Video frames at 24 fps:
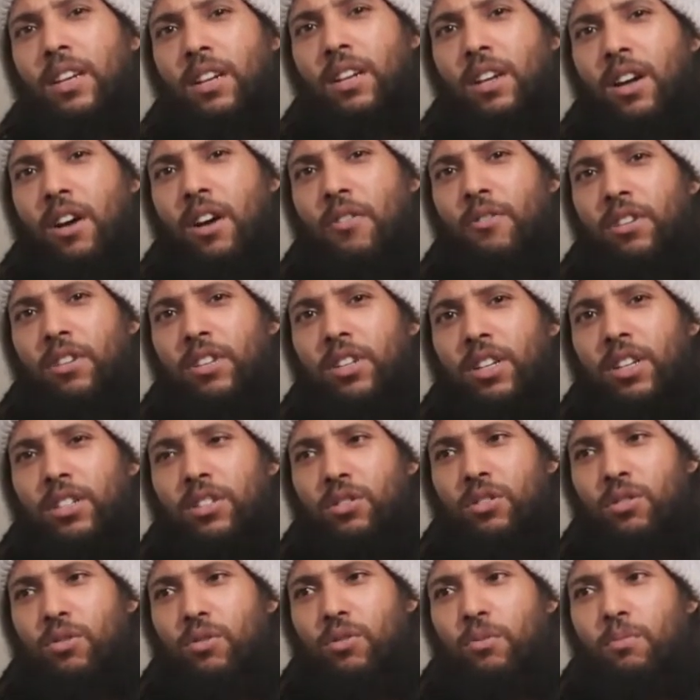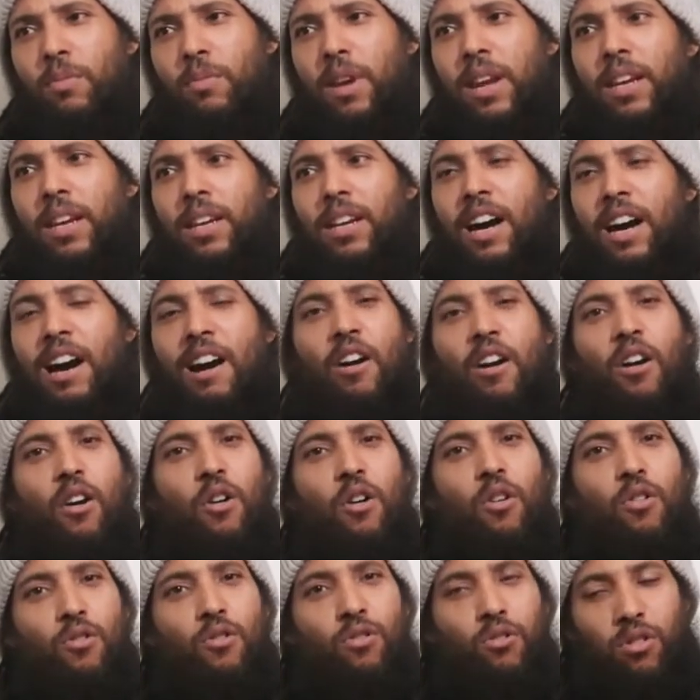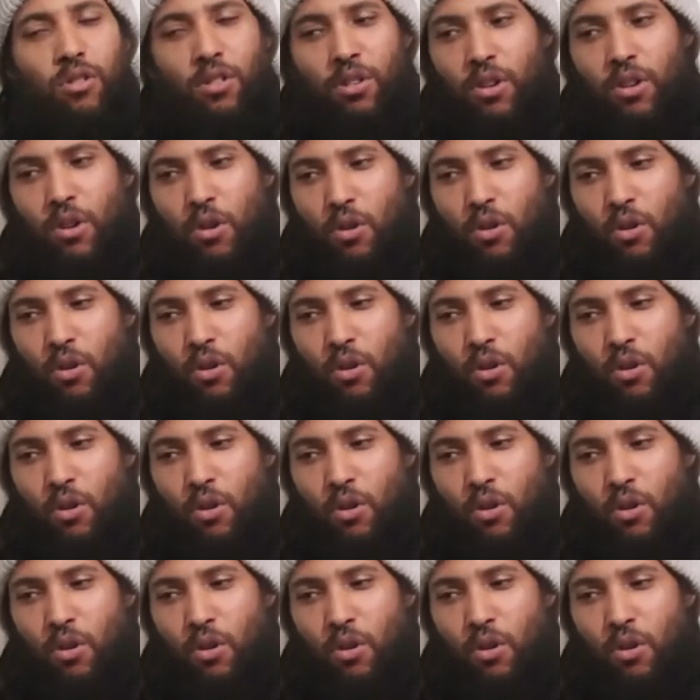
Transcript: encourage us to make our own,